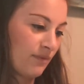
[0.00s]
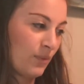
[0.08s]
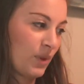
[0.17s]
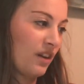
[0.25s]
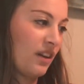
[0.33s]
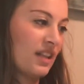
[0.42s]

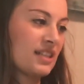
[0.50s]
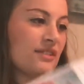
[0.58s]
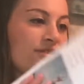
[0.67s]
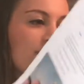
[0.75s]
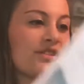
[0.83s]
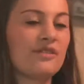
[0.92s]
we're on lesson
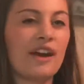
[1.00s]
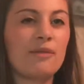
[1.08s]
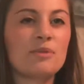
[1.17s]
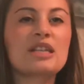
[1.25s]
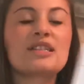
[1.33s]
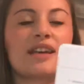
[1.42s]
55
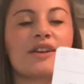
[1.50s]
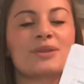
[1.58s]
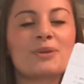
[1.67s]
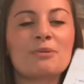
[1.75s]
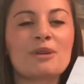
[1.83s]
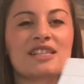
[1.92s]
because, yeah,
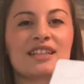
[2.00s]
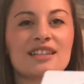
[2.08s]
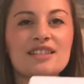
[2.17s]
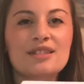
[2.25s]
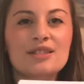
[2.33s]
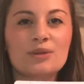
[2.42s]
so we basically
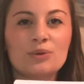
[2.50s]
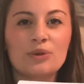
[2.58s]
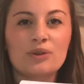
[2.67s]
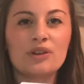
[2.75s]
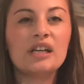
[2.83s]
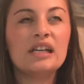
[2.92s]

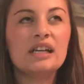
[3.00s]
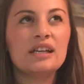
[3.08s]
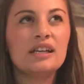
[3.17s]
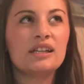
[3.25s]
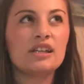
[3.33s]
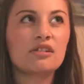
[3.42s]
school
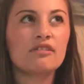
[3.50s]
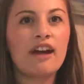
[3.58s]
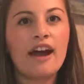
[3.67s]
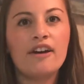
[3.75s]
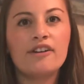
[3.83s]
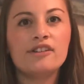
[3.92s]
year
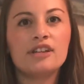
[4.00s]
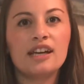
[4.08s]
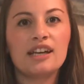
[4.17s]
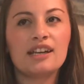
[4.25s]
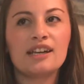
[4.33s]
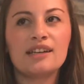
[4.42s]
round,
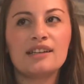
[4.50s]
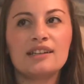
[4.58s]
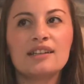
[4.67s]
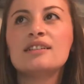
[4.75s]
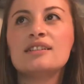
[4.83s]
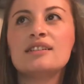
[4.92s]
and
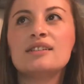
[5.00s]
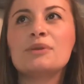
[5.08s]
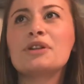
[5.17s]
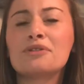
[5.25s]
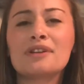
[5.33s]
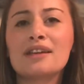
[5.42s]
we
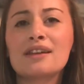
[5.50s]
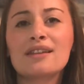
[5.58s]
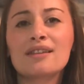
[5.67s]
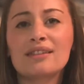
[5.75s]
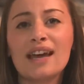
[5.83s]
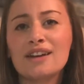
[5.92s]
don't really,
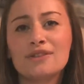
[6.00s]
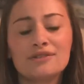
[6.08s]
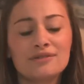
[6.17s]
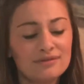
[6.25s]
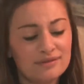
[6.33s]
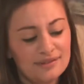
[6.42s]
I don't
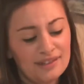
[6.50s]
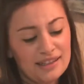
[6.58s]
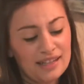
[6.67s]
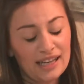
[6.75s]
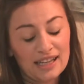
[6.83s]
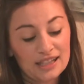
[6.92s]

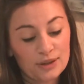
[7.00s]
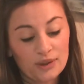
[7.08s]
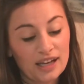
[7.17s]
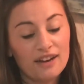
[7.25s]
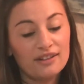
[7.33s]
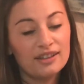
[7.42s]
take into
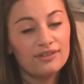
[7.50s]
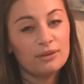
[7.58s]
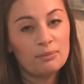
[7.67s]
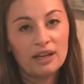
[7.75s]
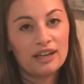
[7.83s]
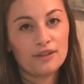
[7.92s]
account even
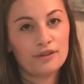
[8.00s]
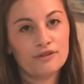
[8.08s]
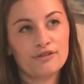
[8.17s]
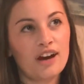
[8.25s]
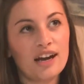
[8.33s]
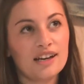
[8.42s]
Monday through
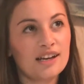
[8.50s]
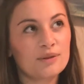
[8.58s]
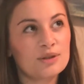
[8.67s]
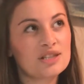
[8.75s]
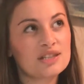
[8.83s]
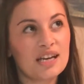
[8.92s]
Friday.
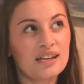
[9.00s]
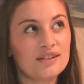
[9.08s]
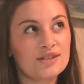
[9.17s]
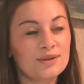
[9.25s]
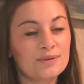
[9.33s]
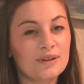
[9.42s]
We just kind
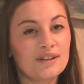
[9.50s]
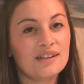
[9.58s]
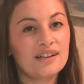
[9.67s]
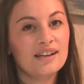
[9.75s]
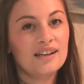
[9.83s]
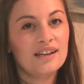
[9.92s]
of do it
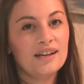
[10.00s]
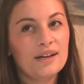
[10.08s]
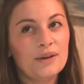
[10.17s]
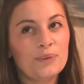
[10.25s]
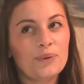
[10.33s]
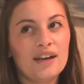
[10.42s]

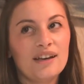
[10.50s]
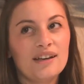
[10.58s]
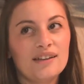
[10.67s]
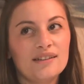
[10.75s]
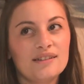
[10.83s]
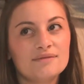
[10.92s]

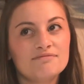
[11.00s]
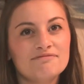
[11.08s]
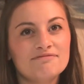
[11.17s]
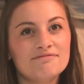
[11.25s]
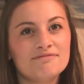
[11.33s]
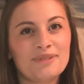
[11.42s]
when
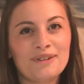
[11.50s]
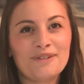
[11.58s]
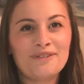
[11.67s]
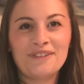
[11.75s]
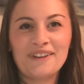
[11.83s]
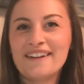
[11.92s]
we
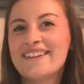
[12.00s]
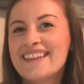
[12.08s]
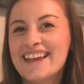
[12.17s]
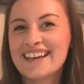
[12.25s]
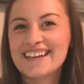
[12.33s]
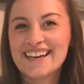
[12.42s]
feel
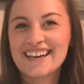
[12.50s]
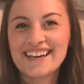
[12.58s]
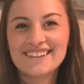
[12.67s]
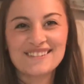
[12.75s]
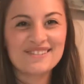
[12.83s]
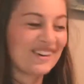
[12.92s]
like
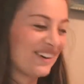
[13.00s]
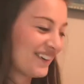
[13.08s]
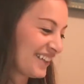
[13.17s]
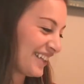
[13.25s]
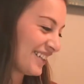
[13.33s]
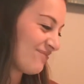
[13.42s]
it, when we're all
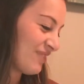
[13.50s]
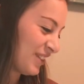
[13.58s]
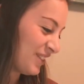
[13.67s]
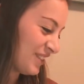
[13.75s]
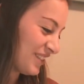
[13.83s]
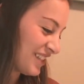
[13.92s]
in good
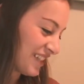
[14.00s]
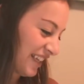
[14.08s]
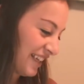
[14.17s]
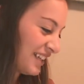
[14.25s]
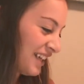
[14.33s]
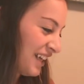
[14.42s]
moods, and